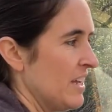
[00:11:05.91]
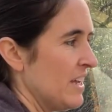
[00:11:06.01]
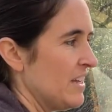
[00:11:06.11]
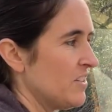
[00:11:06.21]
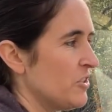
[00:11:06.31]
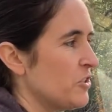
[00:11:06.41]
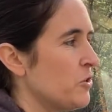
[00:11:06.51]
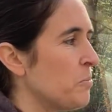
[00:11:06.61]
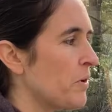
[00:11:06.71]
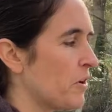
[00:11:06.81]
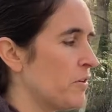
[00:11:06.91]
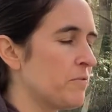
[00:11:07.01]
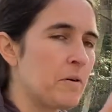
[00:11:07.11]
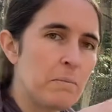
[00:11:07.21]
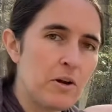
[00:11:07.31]
is super good
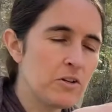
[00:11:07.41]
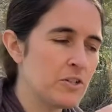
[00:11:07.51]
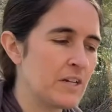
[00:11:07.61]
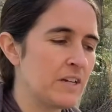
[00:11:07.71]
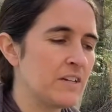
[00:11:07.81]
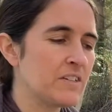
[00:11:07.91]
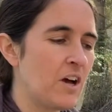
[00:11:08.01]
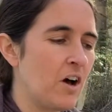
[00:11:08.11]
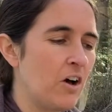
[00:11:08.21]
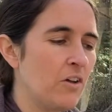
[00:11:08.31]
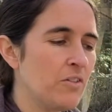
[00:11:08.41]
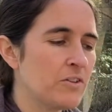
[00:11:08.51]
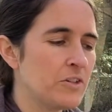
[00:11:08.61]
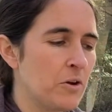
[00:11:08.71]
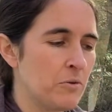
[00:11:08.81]
for perching because all the
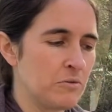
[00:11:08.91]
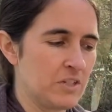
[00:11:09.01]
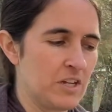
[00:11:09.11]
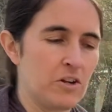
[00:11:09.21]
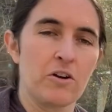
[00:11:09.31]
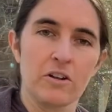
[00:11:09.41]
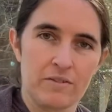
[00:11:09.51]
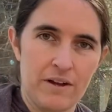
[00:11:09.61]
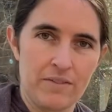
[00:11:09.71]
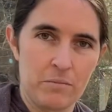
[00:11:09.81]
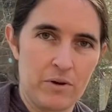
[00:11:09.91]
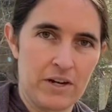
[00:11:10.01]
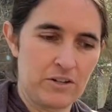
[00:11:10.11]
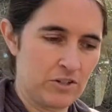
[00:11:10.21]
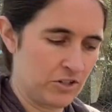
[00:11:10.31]
toes can curl around the
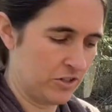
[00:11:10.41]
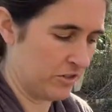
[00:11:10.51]
branch.